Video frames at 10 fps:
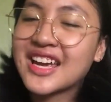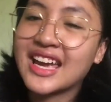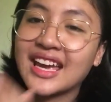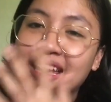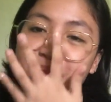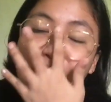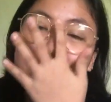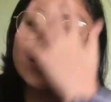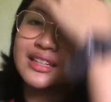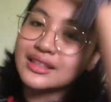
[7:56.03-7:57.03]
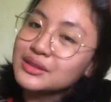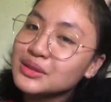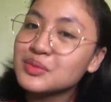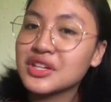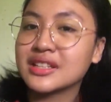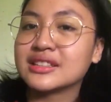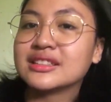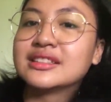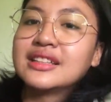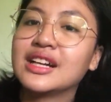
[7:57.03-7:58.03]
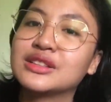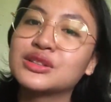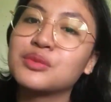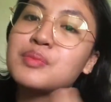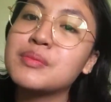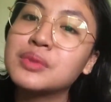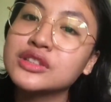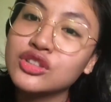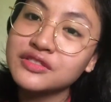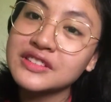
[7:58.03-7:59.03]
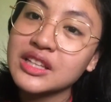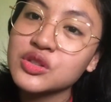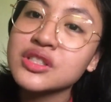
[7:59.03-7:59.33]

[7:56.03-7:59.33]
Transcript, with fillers: okay, memang saya ada YouTube channel. So people, don't forget to